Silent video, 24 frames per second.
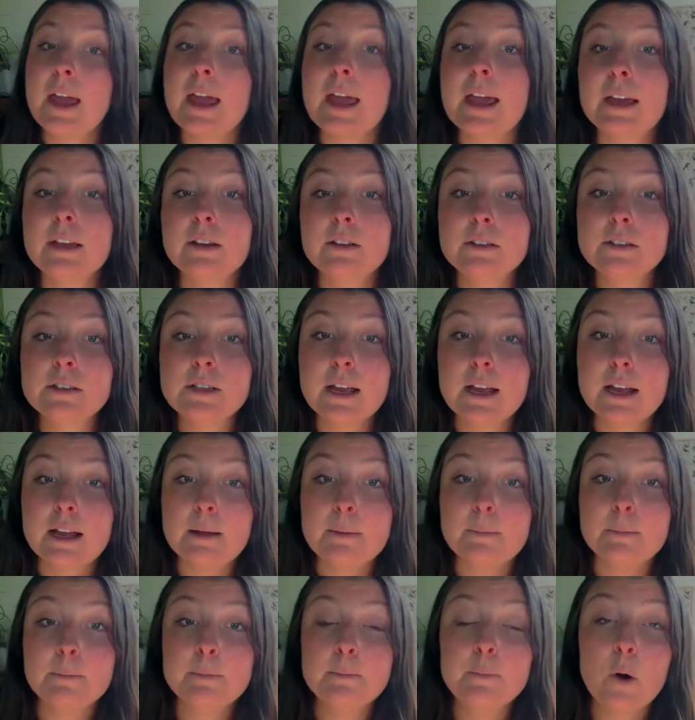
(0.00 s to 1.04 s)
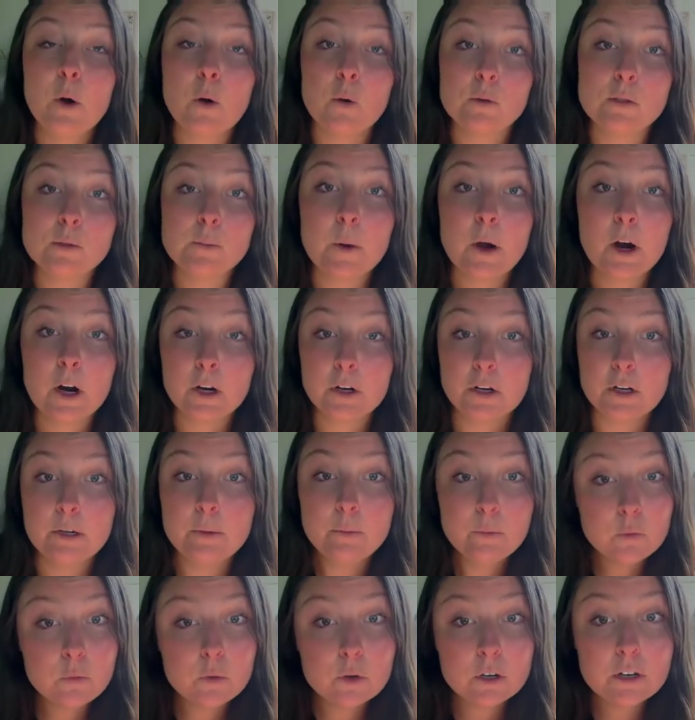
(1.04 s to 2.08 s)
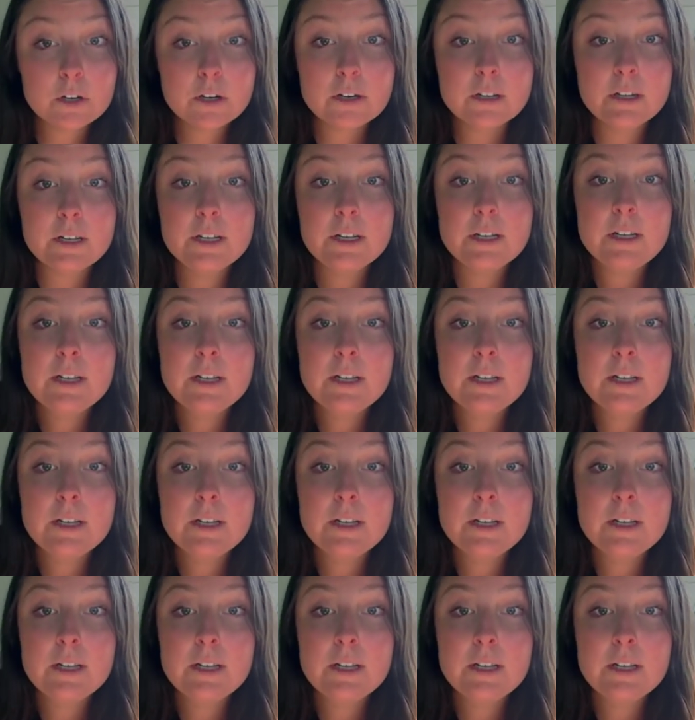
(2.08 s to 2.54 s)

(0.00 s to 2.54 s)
and postpartum work.